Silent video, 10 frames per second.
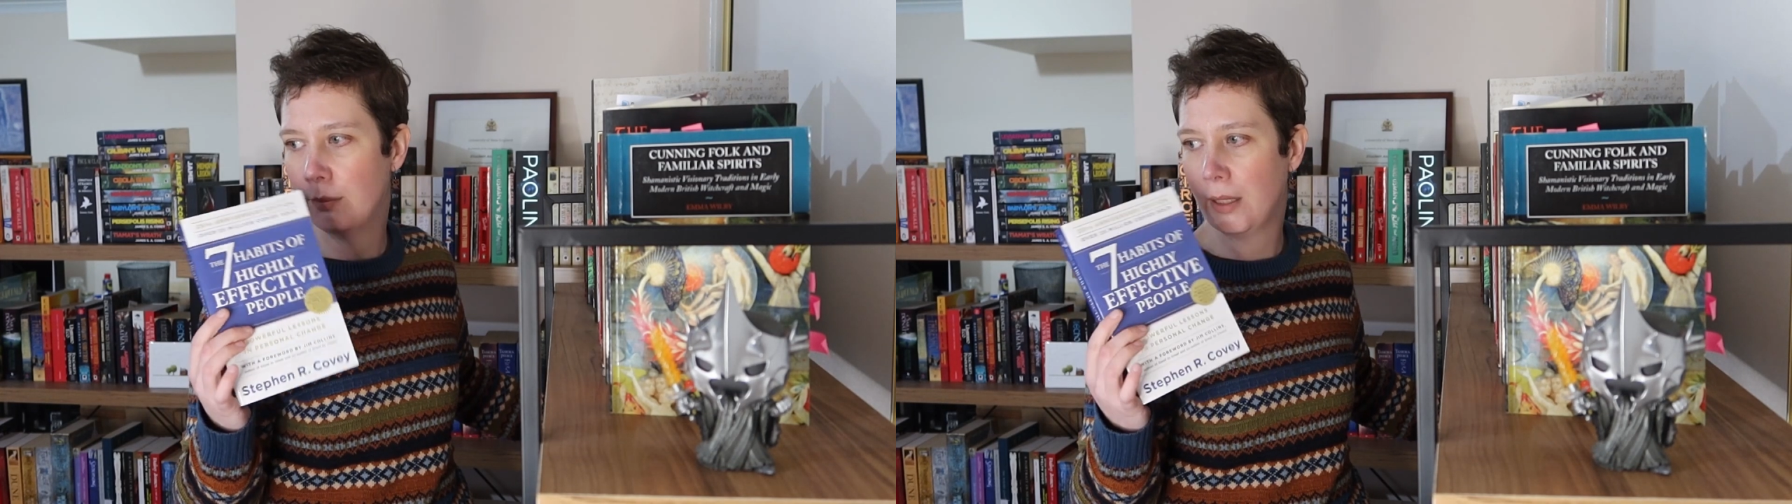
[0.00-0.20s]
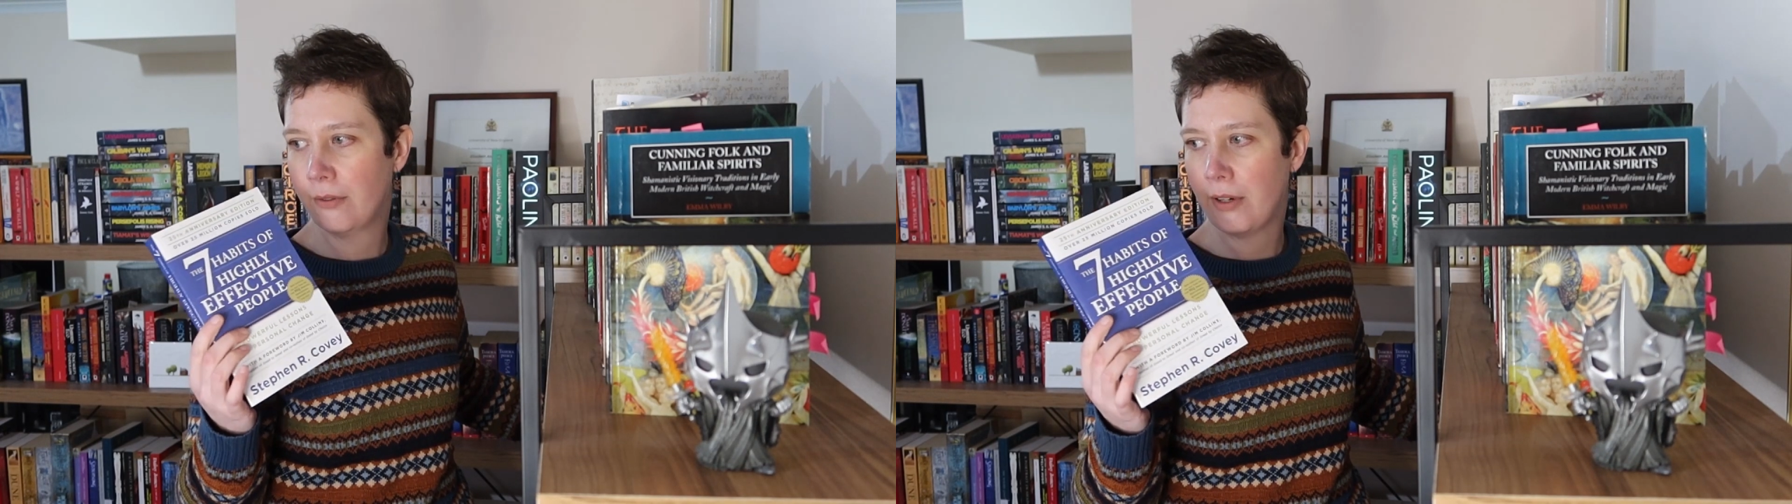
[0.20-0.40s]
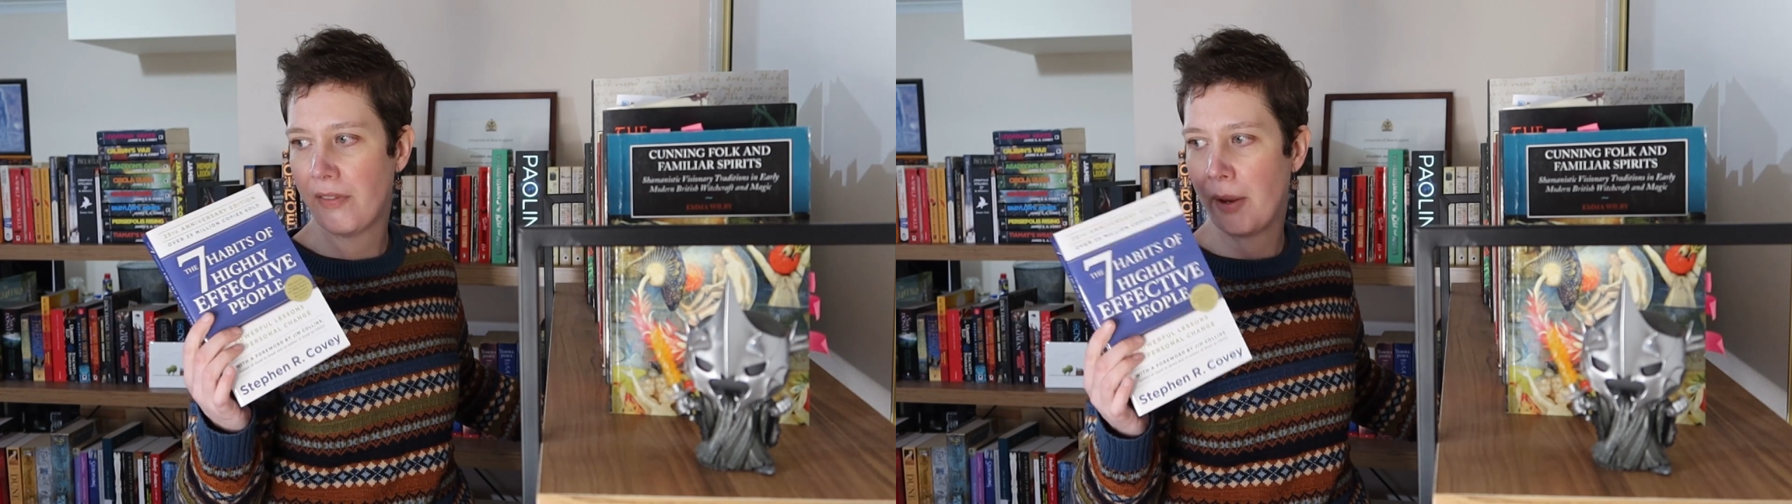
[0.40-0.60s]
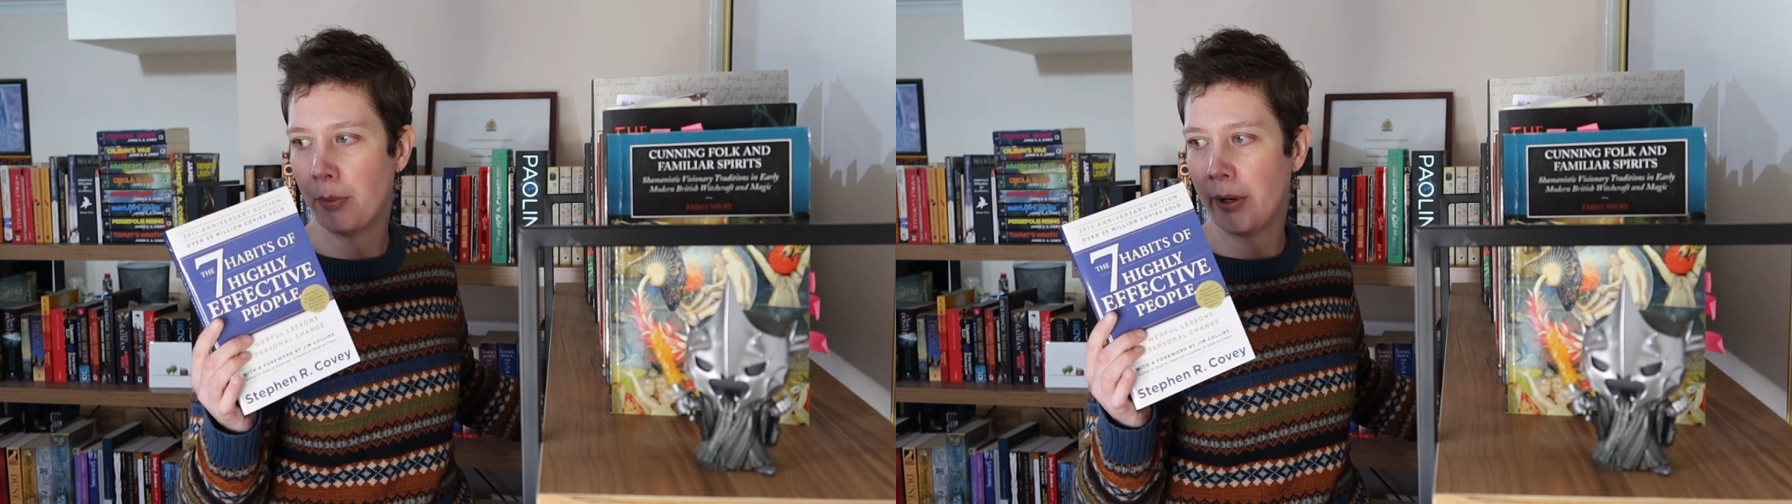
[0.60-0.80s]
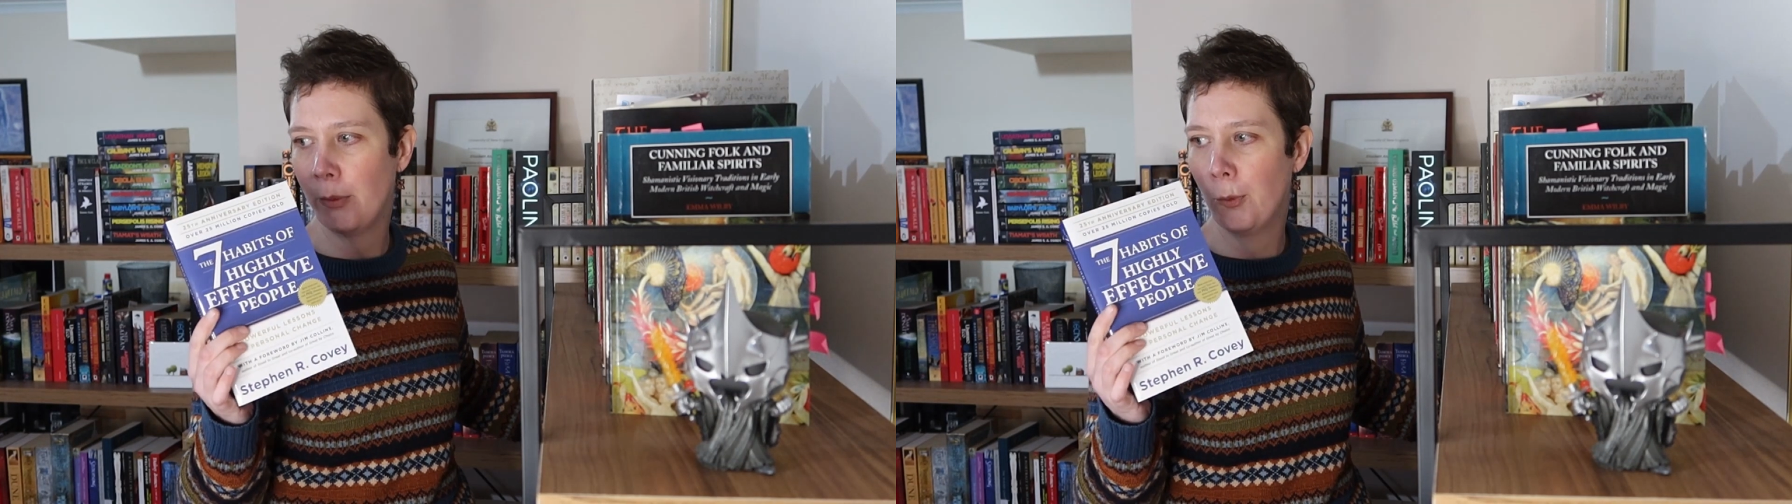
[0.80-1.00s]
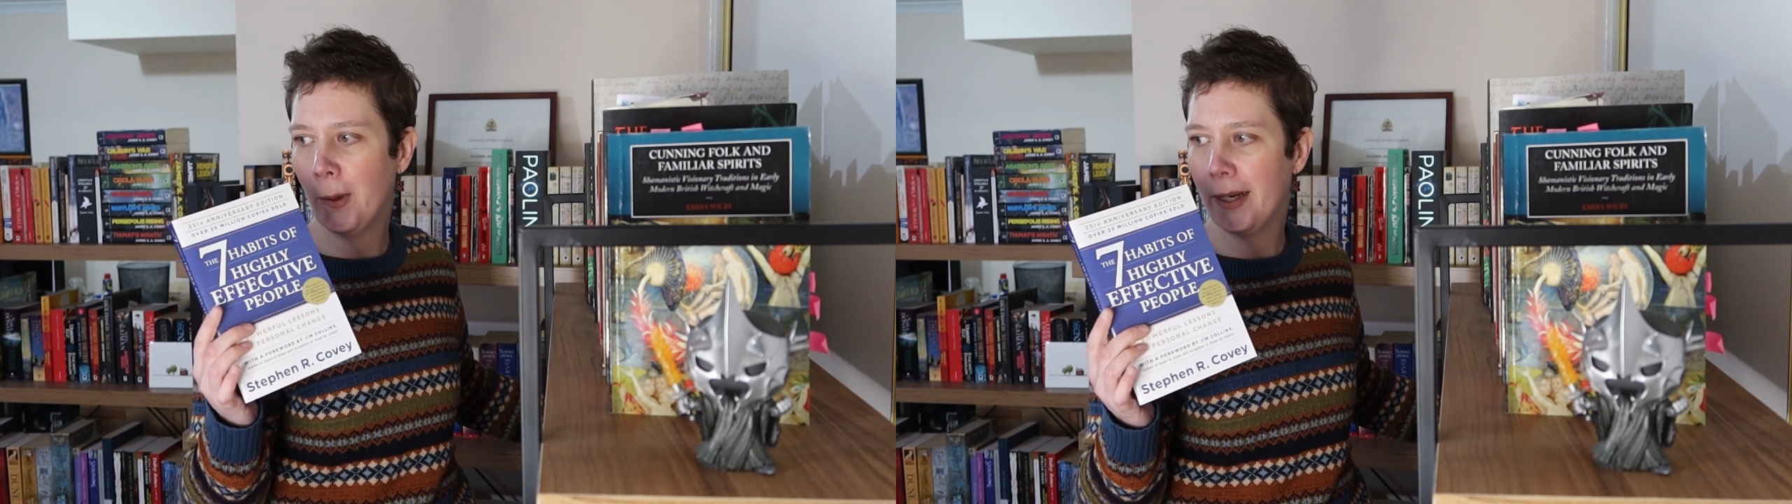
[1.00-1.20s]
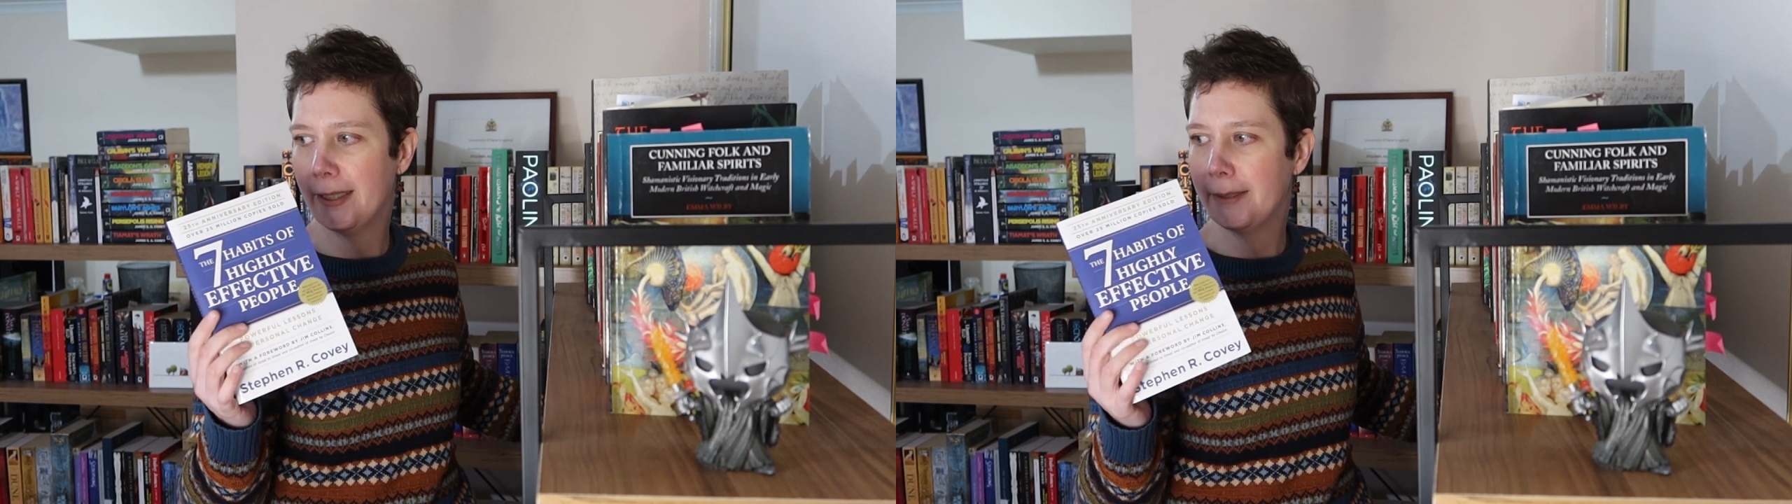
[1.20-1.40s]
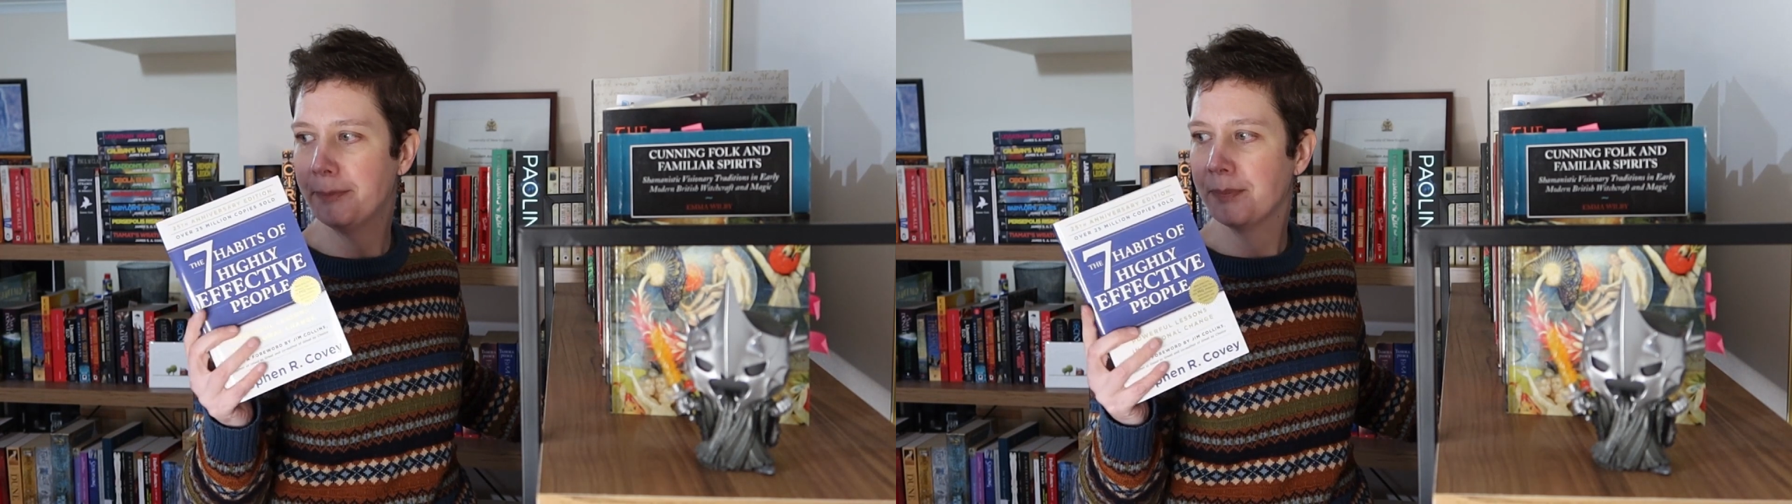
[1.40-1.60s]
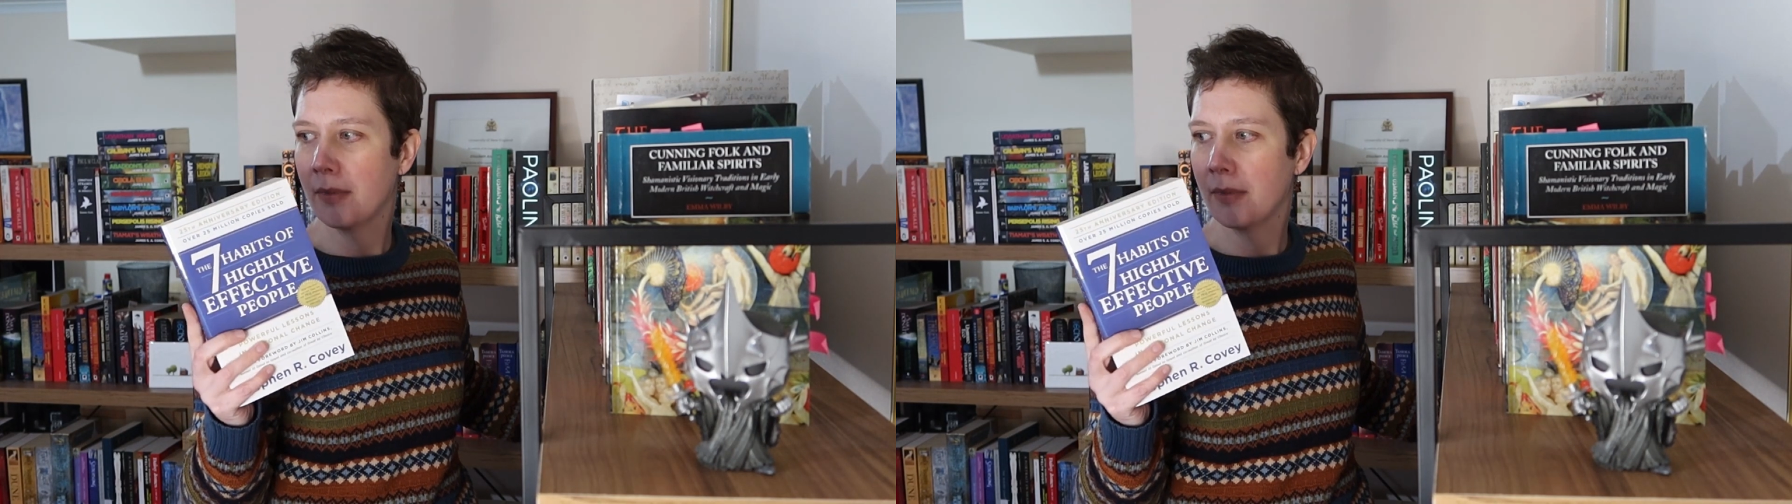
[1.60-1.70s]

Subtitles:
158.1.